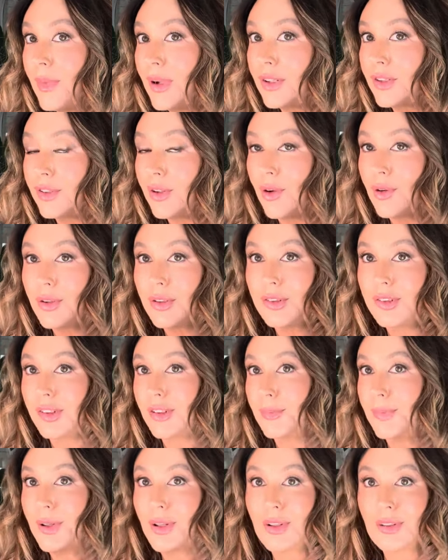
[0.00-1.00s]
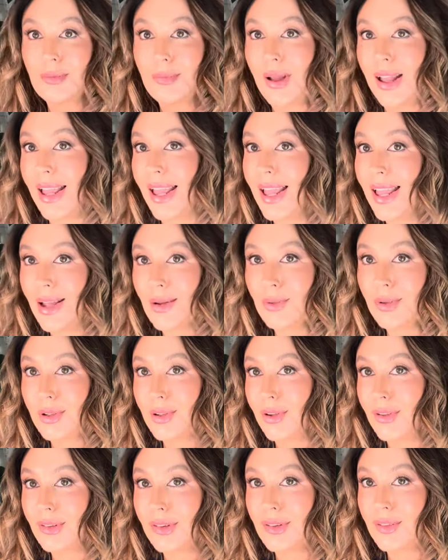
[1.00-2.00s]
shoulders just because my hair would
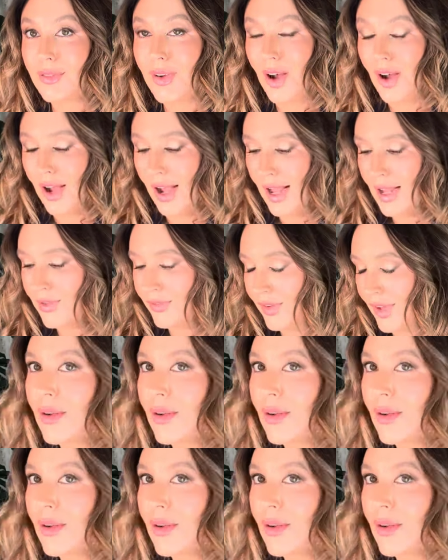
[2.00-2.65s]
not survive.